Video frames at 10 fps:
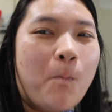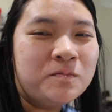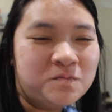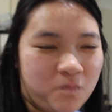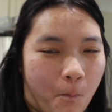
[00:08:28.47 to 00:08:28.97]

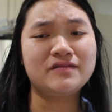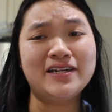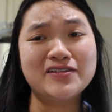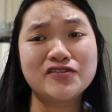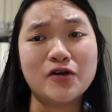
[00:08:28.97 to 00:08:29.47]
Mmm,
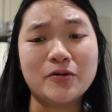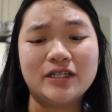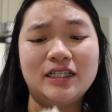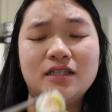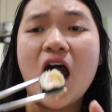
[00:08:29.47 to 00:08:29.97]
that is so good.